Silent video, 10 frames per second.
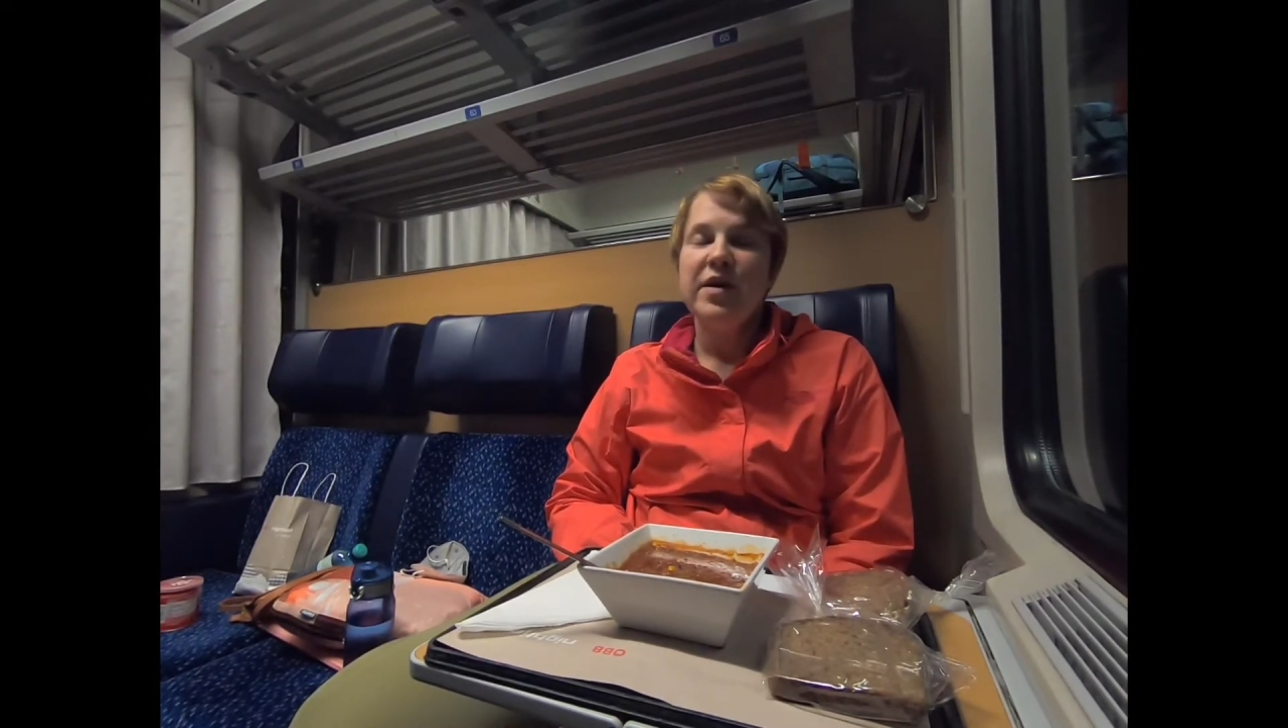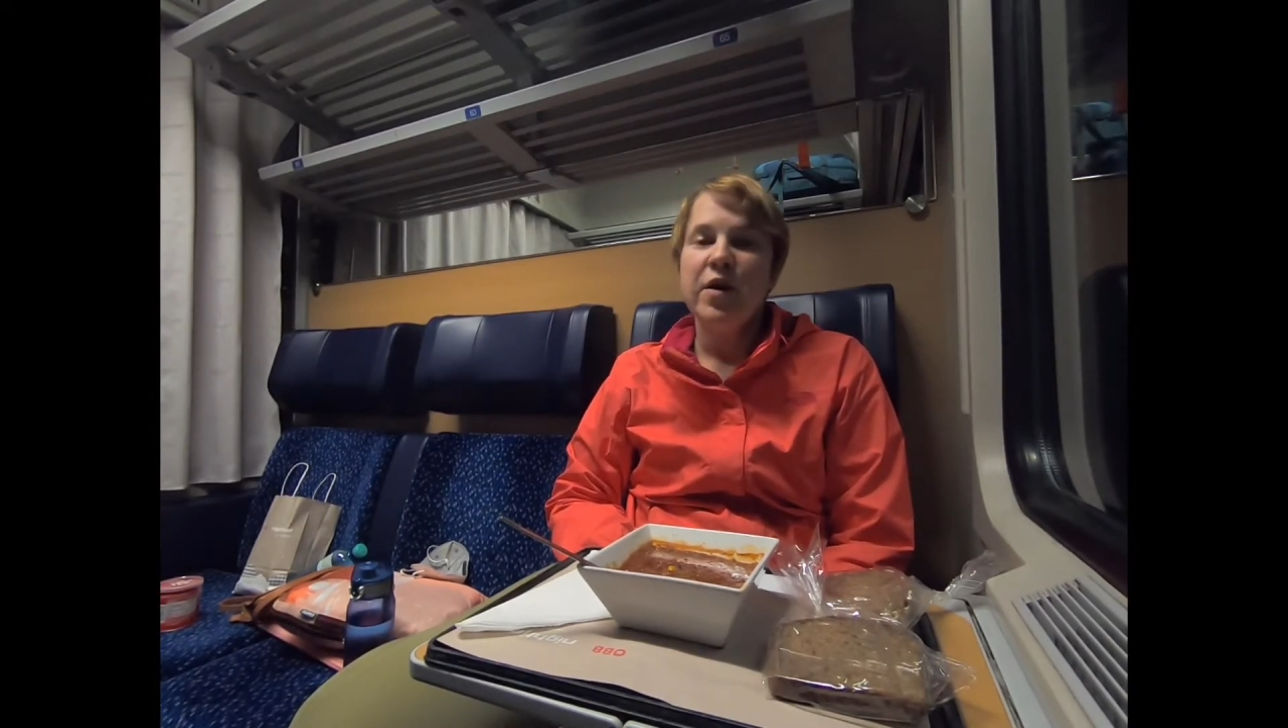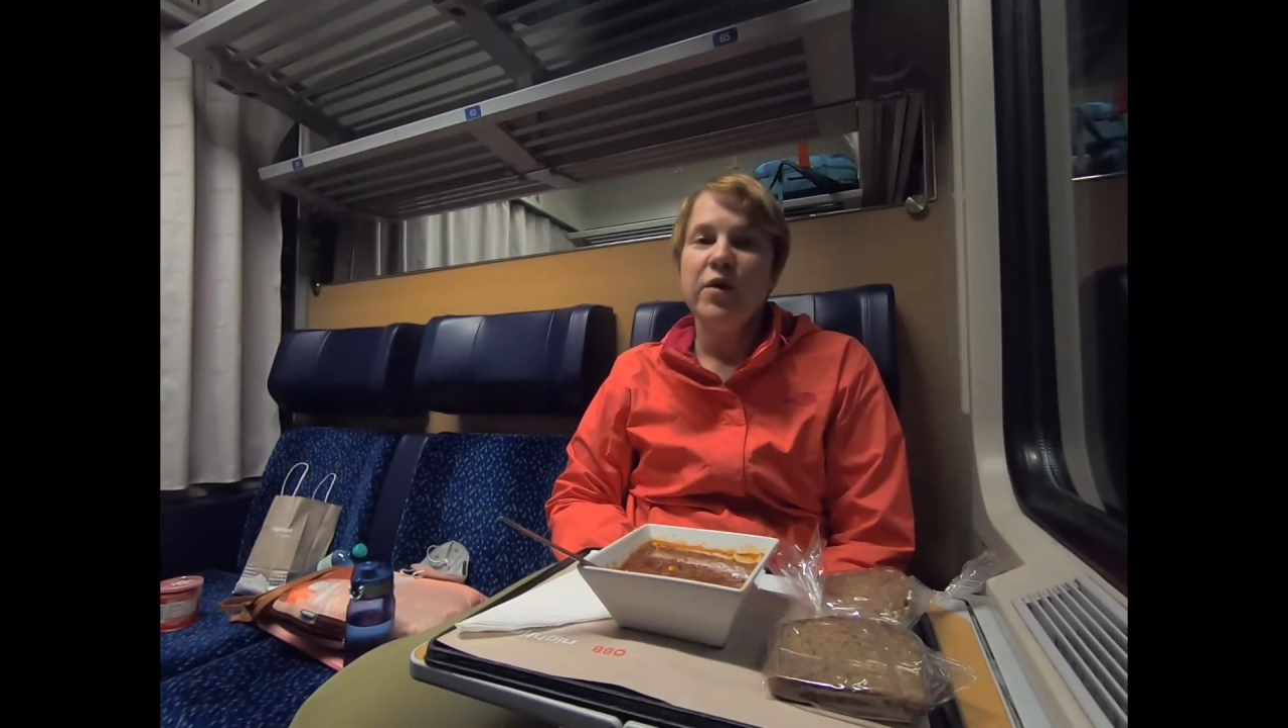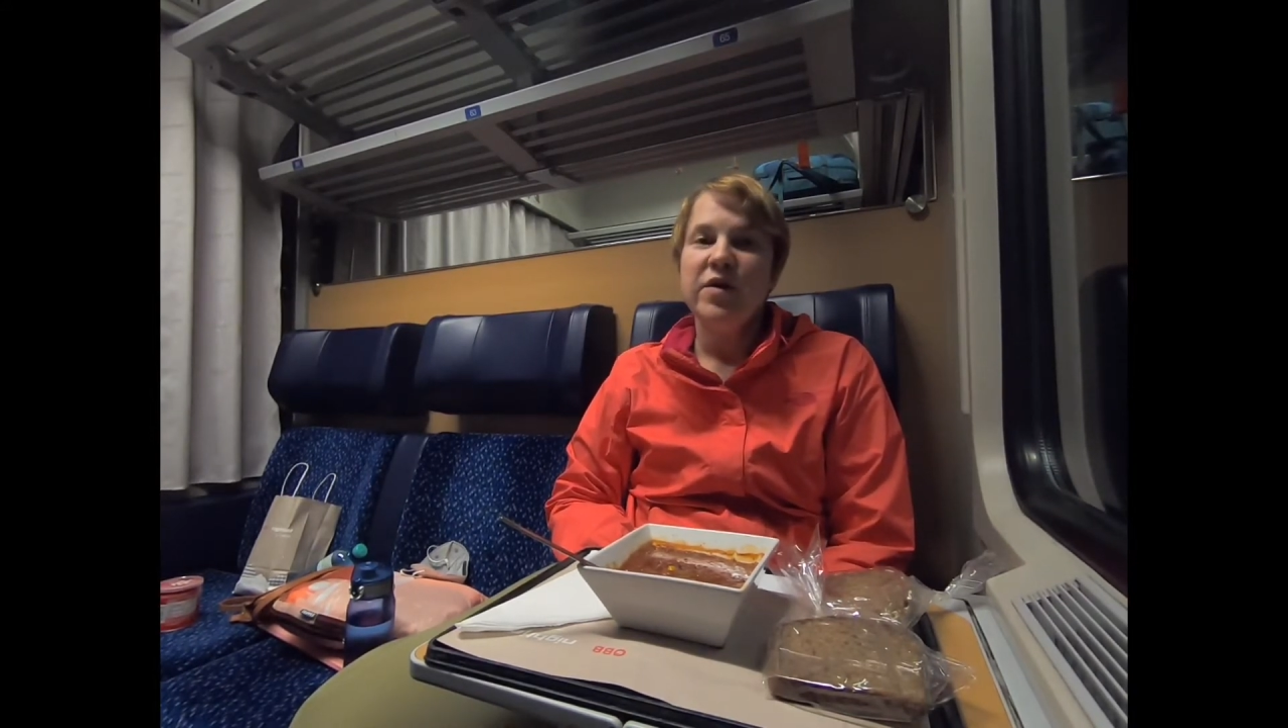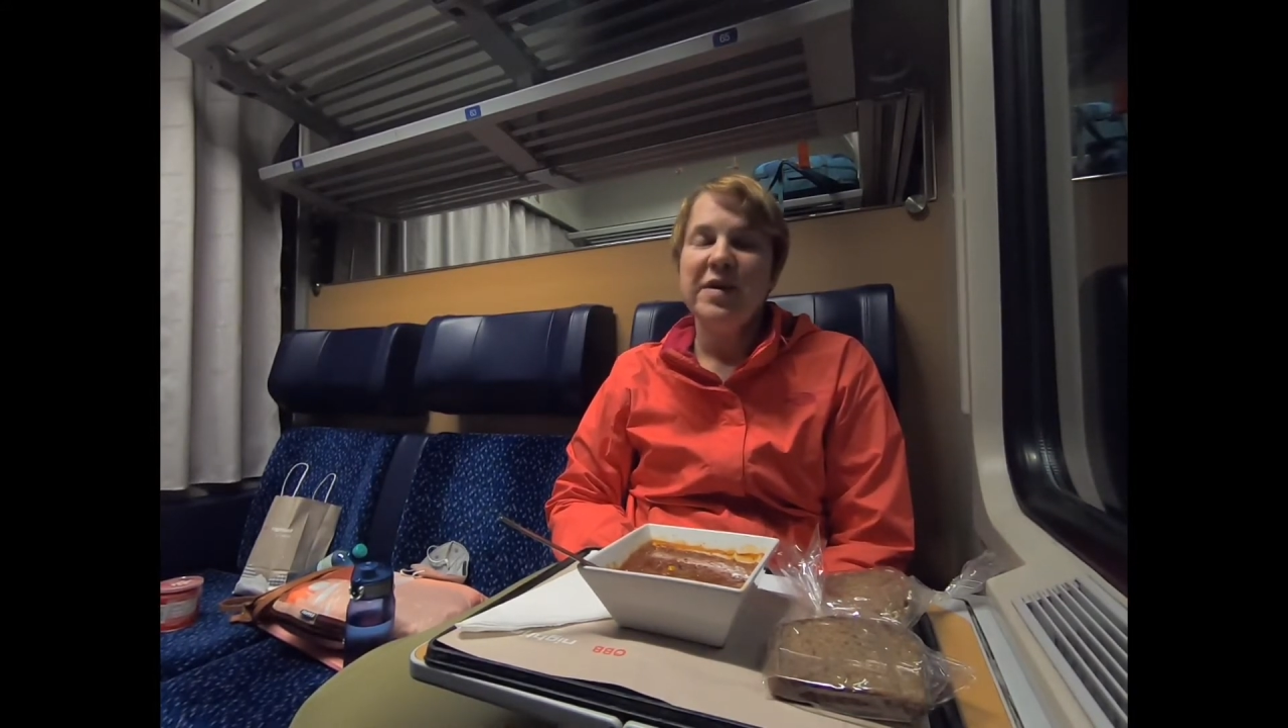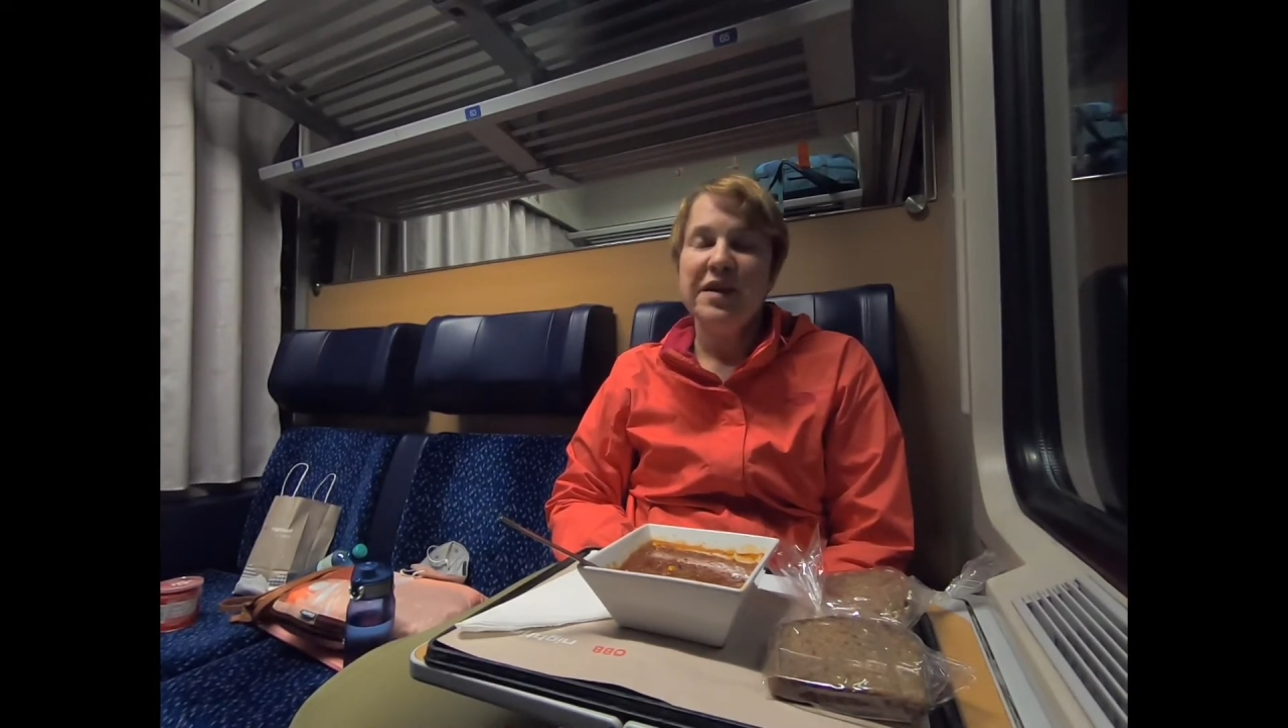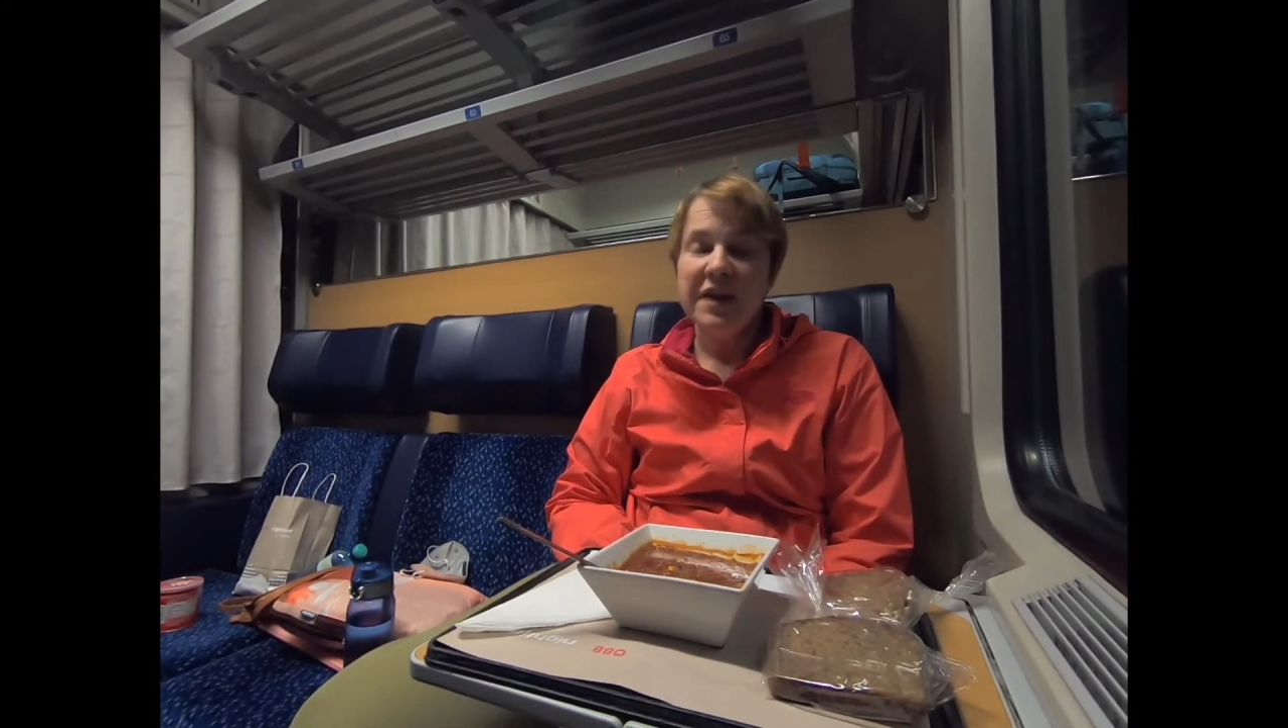known to be